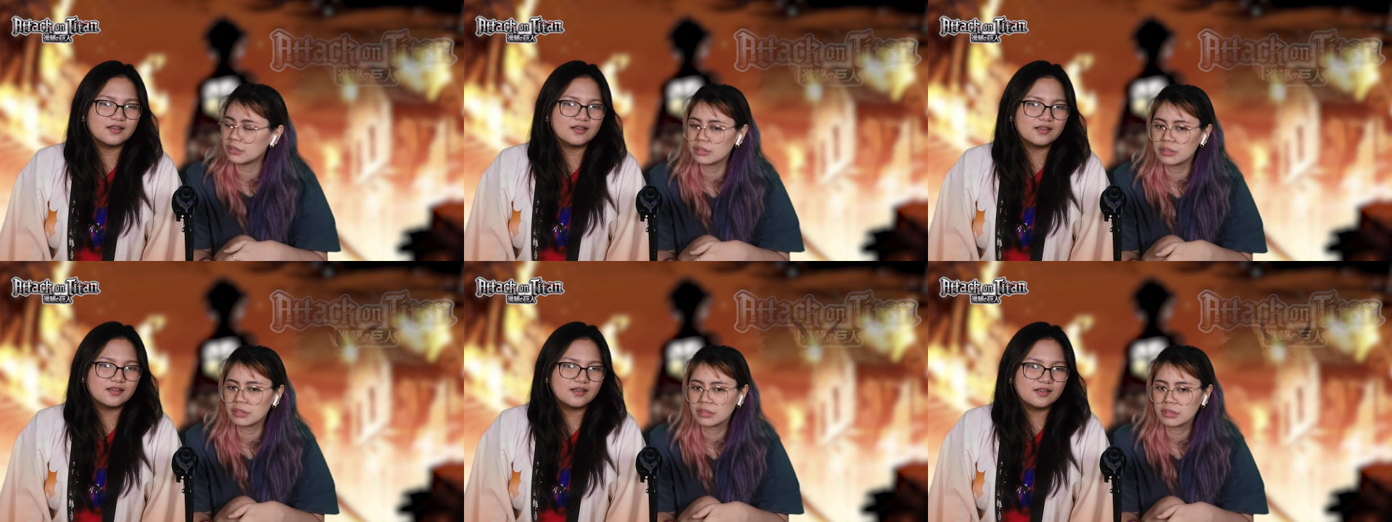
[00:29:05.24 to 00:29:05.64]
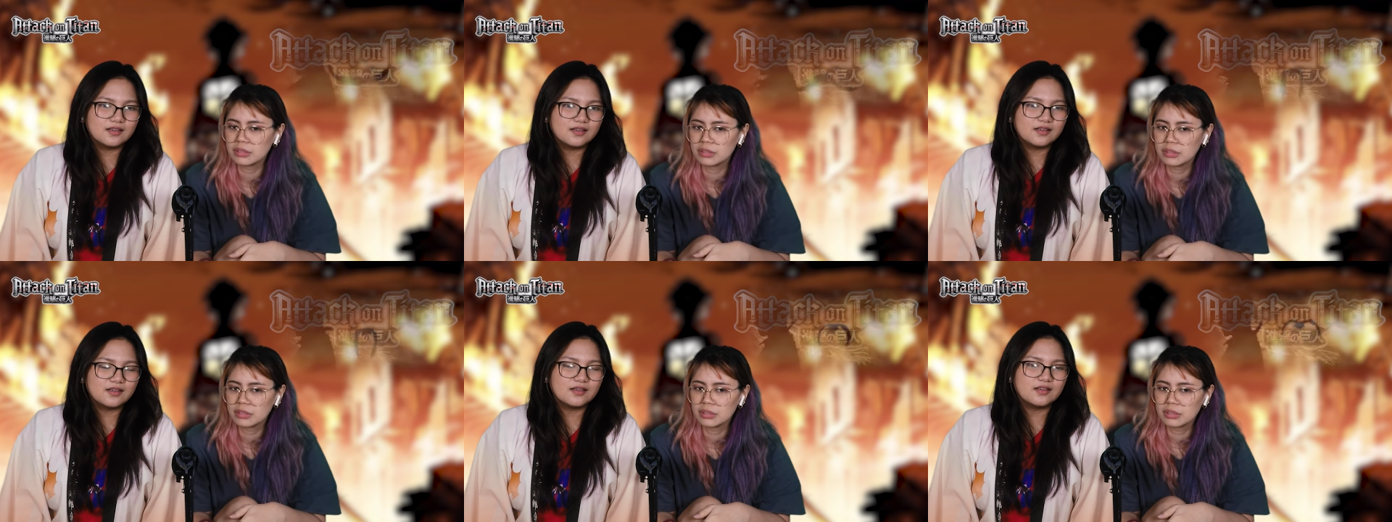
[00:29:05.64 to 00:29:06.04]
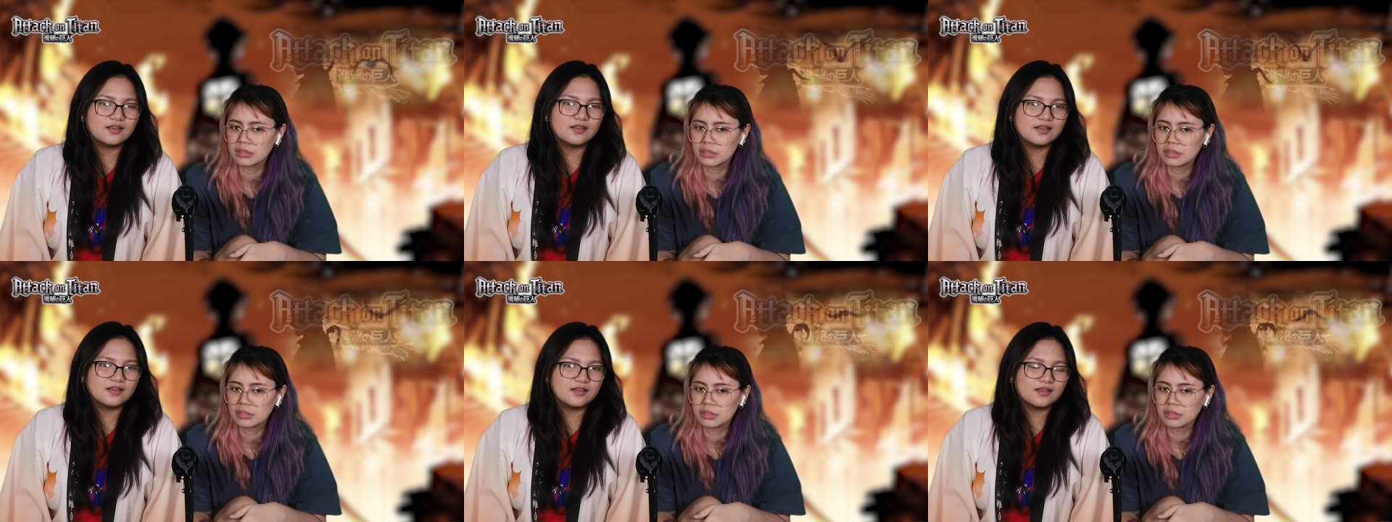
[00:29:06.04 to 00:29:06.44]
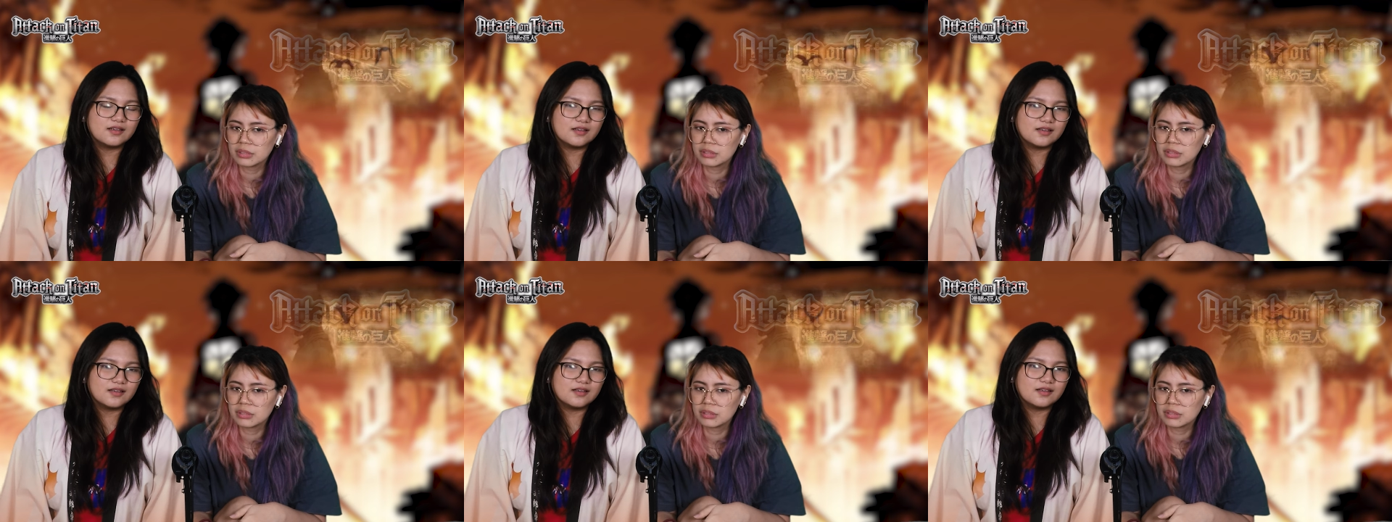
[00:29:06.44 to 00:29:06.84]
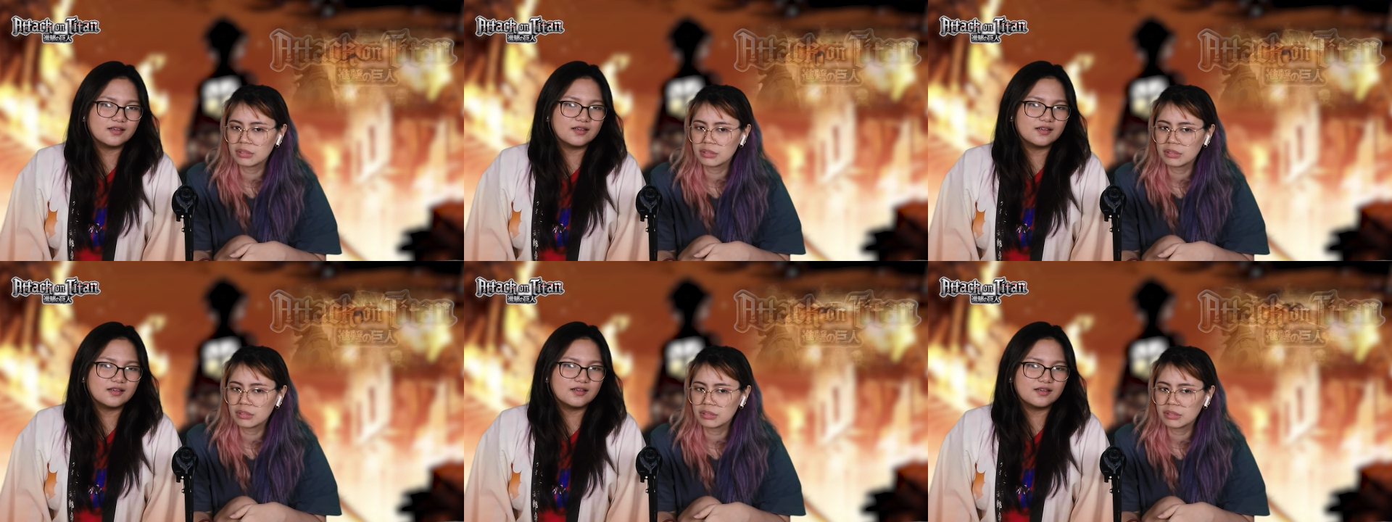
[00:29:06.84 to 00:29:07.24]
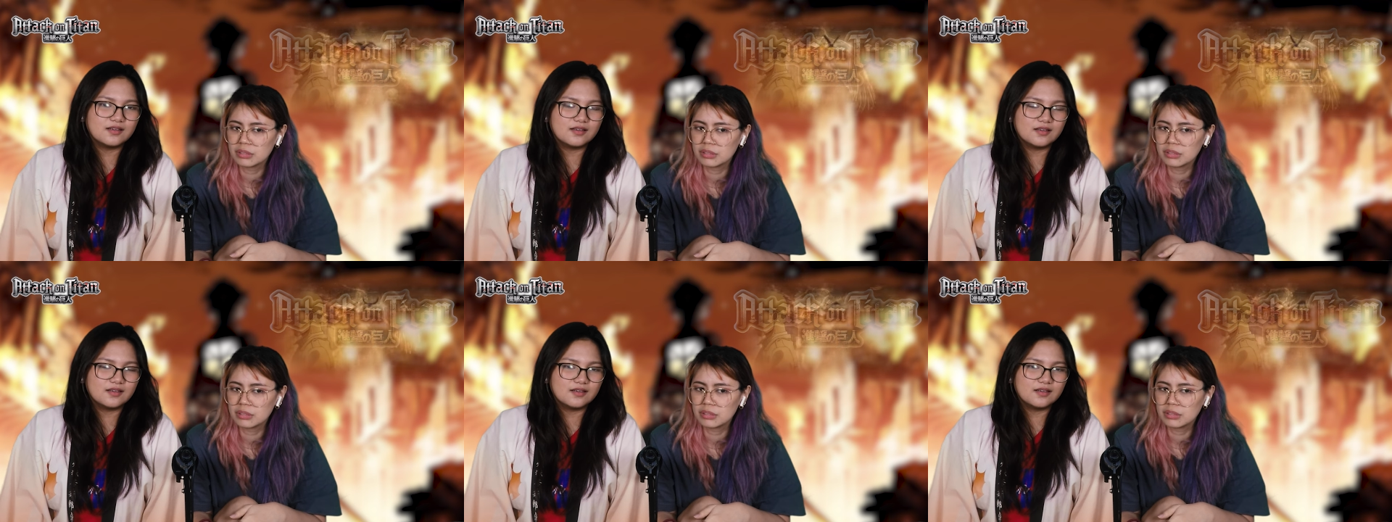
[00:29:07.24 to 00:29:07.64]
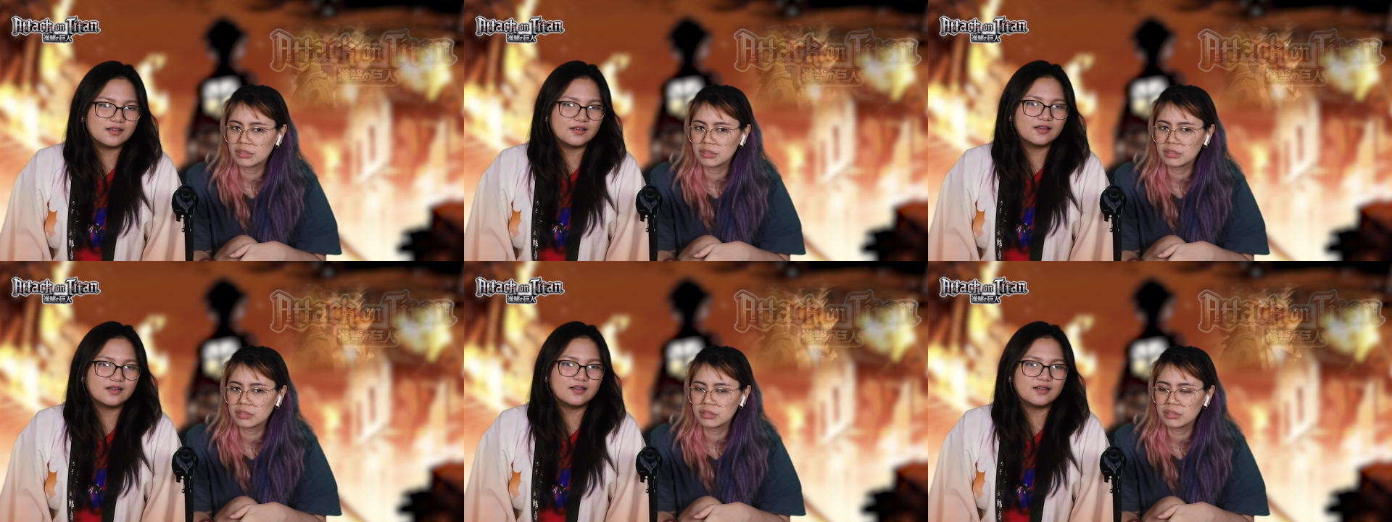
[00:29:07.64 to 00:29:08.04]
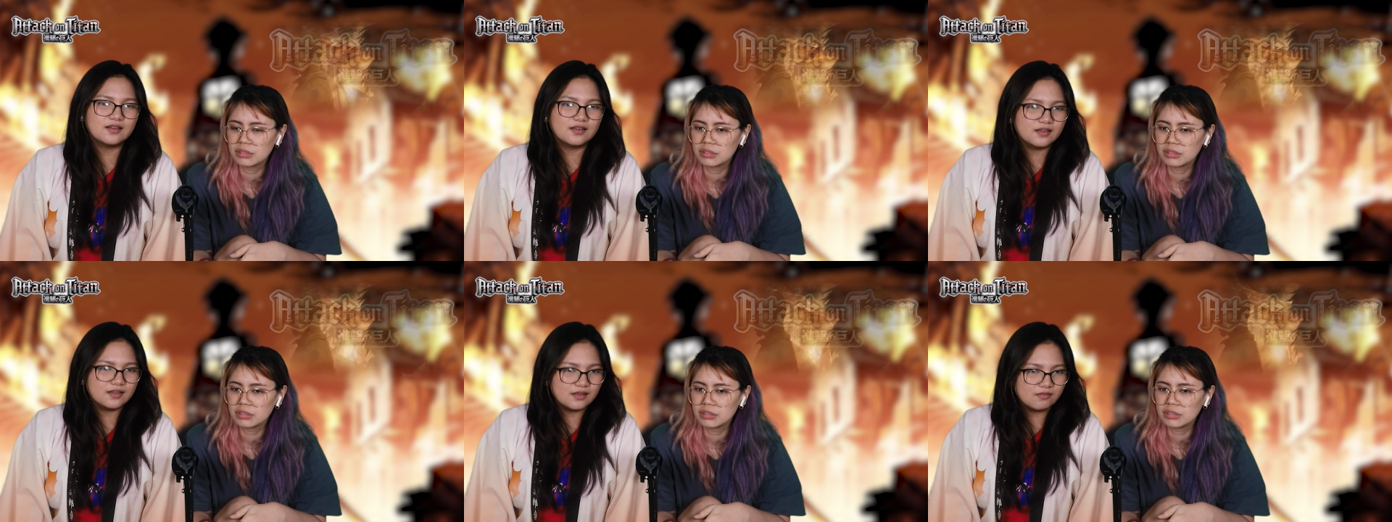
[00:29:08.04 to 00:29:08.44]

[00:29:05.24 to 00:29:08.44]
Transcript: Nothing is said.